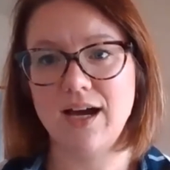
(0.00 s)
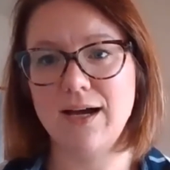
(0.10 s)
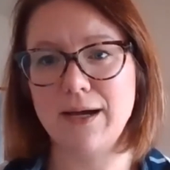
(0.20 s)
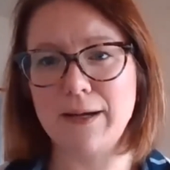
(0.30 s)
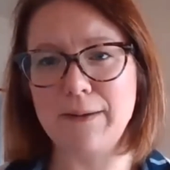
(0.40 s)

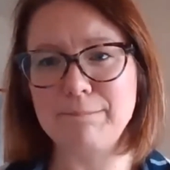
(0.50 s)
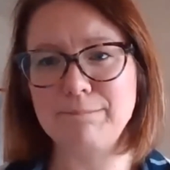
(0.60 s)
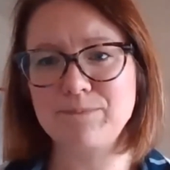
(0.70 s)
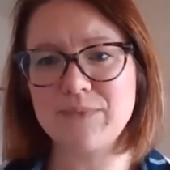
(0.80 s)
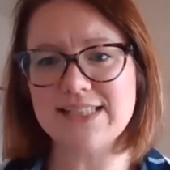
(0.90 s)

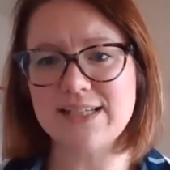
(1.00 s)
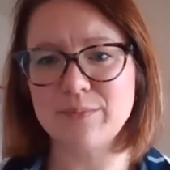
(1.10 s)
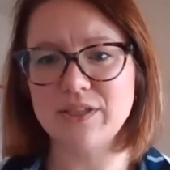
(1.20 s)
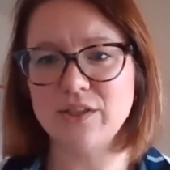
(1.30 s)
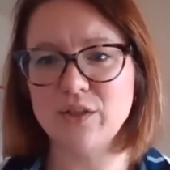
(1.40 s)
Let's see, I'm
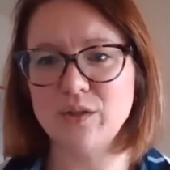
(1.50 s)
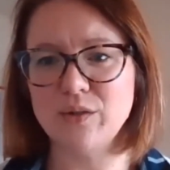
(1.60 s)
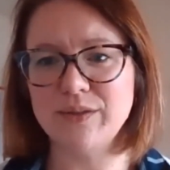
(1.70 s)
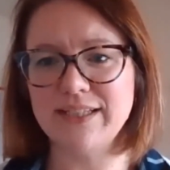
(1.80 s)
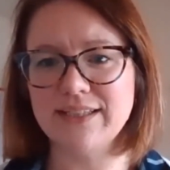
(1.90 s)
going to
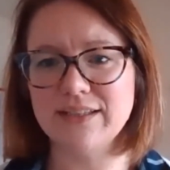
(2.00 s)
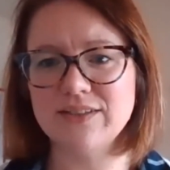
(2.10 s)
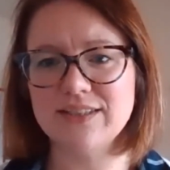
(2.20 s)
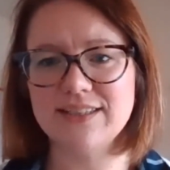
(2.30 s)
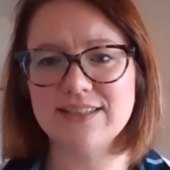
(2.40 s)
go here
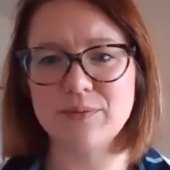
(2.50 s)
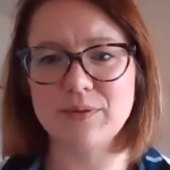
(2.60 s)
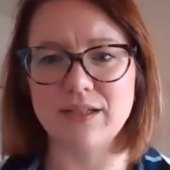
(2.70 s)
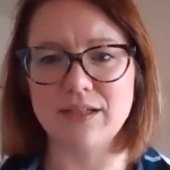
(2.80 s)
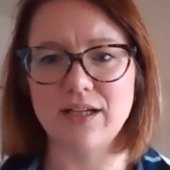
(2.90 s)
to this
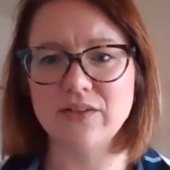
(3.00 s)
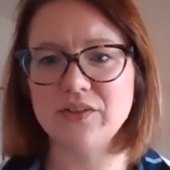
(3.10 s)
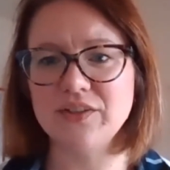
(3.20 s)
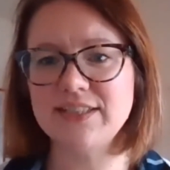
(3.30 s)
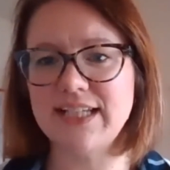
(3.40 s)
one.
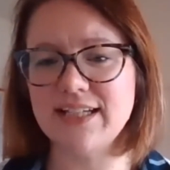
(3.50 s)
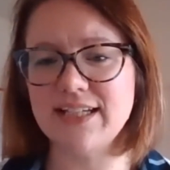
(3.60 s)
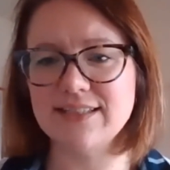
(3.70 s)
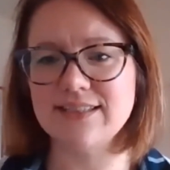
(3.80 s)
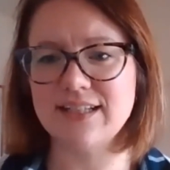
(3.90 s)

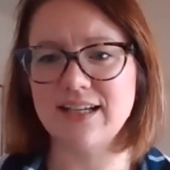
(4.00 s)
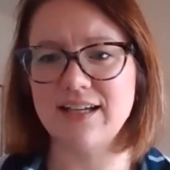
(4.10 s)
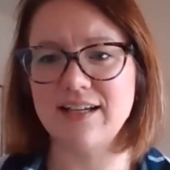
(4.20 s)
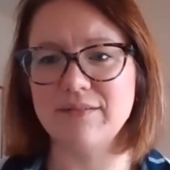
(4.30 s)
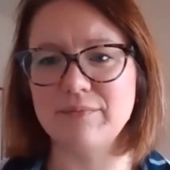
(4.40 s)
Understand
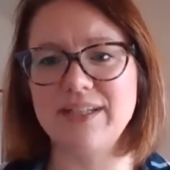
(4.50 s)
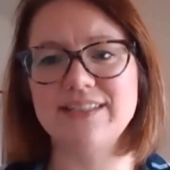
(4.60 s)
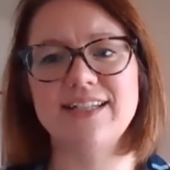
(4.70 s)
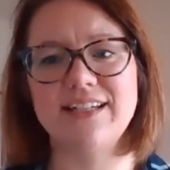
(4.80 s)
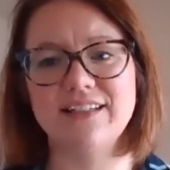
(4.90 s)

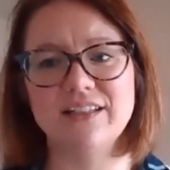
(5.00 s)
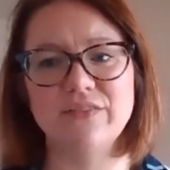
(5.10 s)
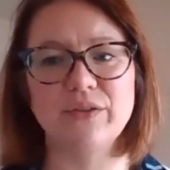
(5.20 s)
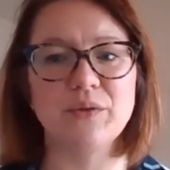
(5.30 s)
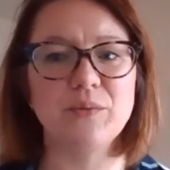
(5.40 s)
maintaining a
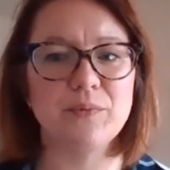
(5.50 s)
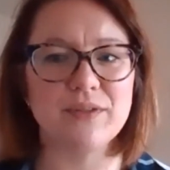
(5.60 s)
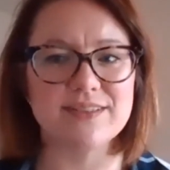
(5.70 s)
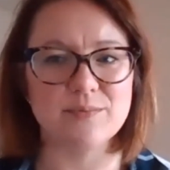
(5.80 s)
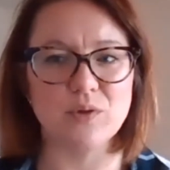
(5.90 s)
living root
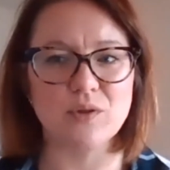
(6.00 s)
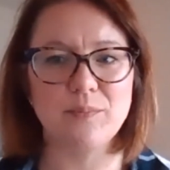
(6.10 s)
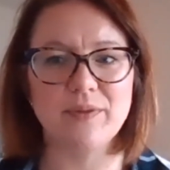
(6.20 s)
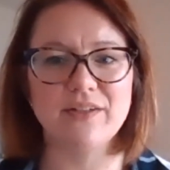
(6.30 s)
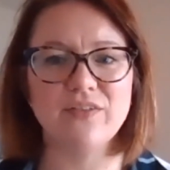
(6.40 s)
principle,
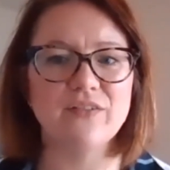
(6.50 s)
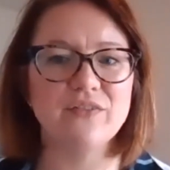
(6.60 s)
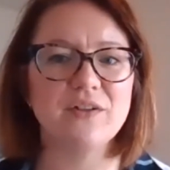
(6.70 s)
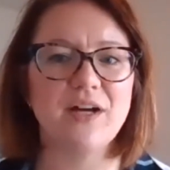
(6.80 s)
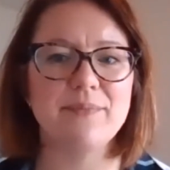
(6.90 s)
but if
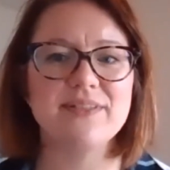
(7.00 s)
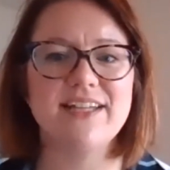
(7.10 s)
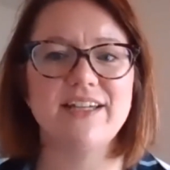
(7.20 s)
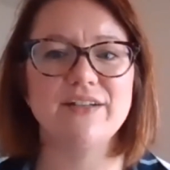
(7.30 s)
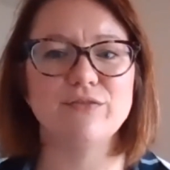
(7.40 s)
cover crop is
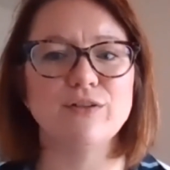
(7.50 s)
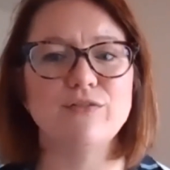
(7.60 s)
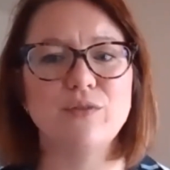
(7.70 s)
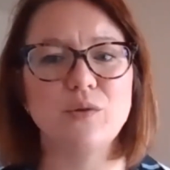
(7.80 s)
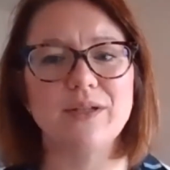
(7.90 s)
taken for
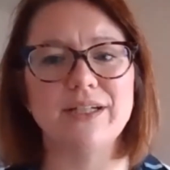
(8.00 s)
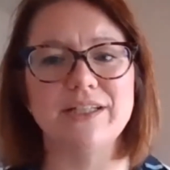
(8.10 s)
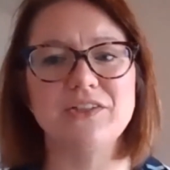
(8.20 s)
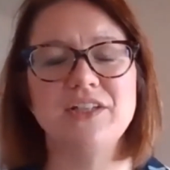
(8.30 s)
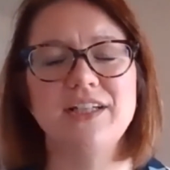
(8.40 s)

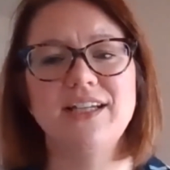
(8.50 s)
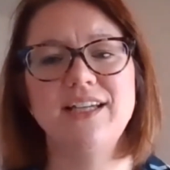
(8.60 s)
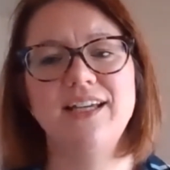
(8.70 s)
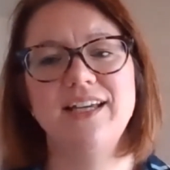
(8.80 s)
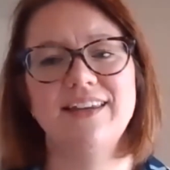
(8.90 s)
forage,
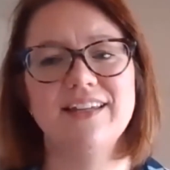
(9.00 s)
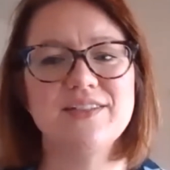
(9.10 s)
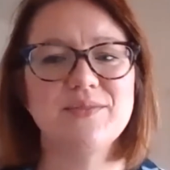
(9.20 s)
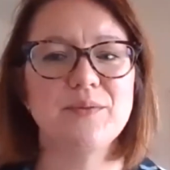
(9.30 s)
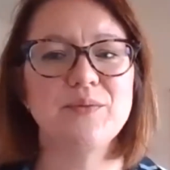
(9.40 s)

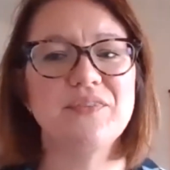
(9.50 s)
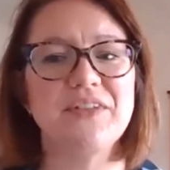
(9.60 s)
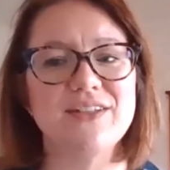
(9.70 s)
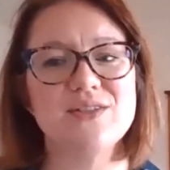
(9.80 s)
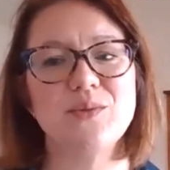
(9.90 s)
thus
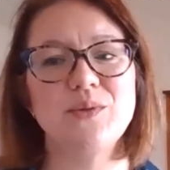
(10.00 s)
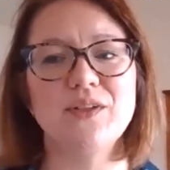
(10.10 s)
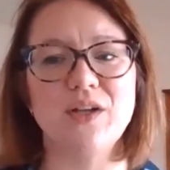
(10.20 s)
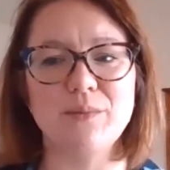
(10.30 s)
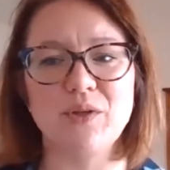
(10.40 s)
removing the
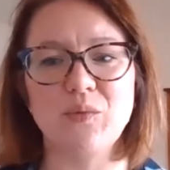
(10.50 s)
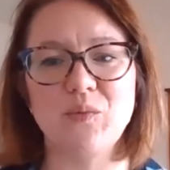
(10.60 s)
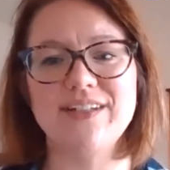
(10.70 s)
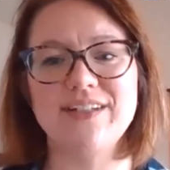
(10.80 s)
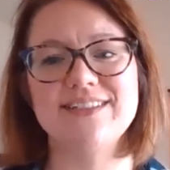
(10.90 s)
soil armor,
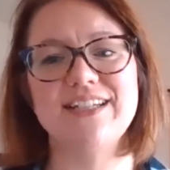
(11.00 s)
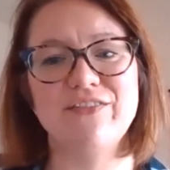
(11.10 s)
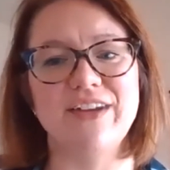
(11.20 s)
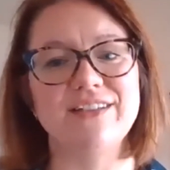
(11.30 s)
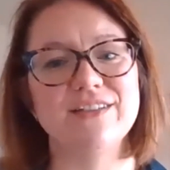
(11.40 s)
what is the
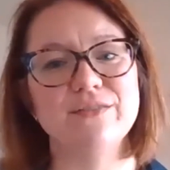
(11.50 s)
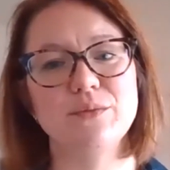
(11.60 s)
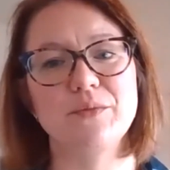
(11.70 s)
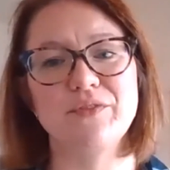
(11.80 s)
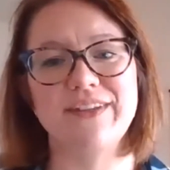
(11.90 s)
effect of
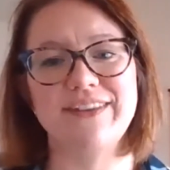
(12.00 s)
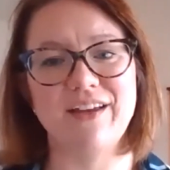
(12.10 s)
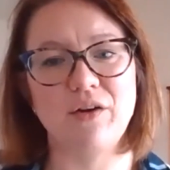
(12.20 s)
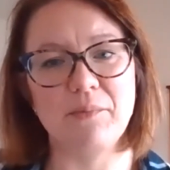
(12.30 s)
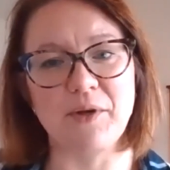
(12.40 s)
removing
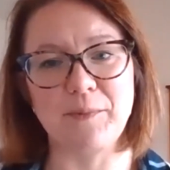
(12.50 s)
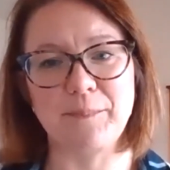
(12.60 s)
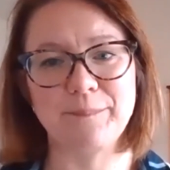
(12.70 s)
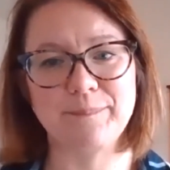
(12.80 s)
that armor?